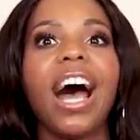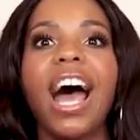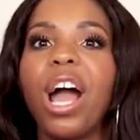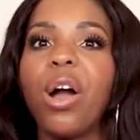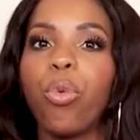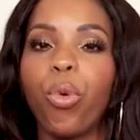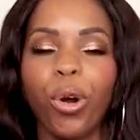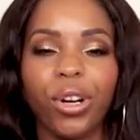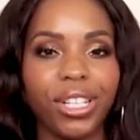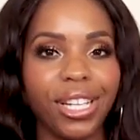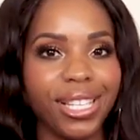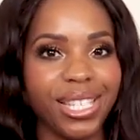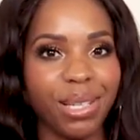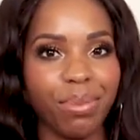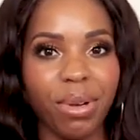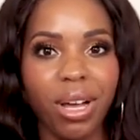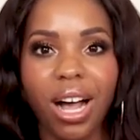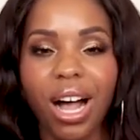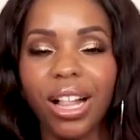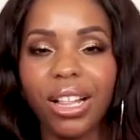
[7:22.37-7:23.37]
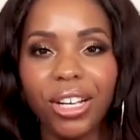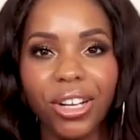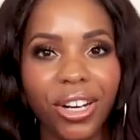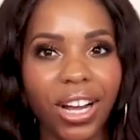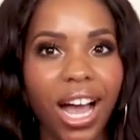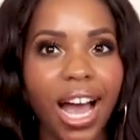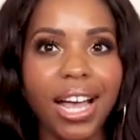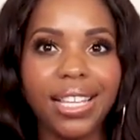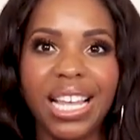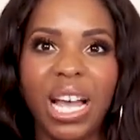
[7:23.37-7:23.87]
I worked in some color,
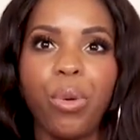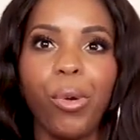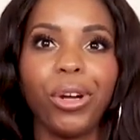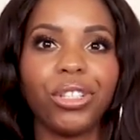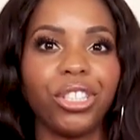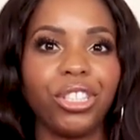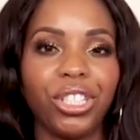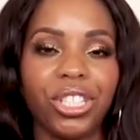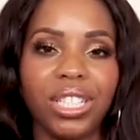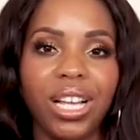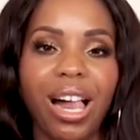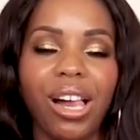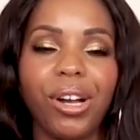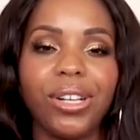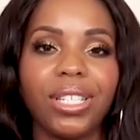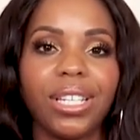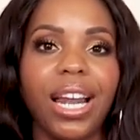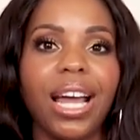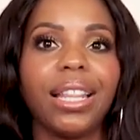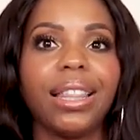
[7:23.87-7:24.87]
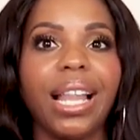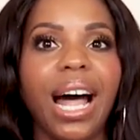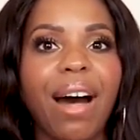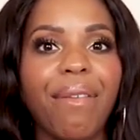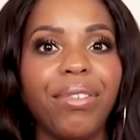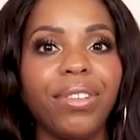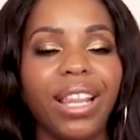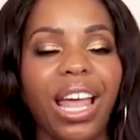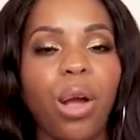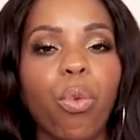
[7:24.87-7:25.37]
guys. I worked in just colors that I
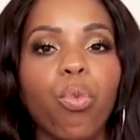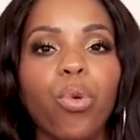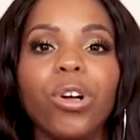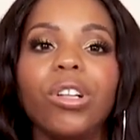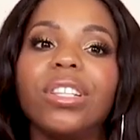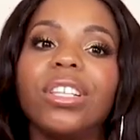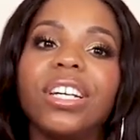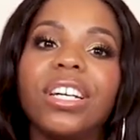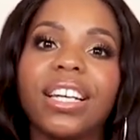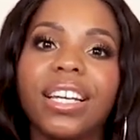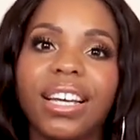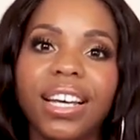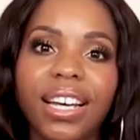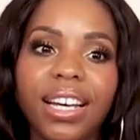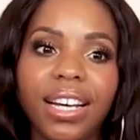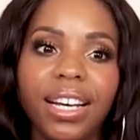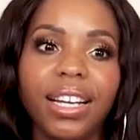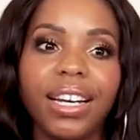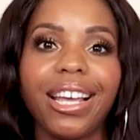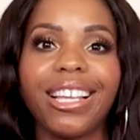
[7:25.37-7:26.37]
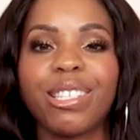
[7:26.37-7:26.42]
love and like will look good,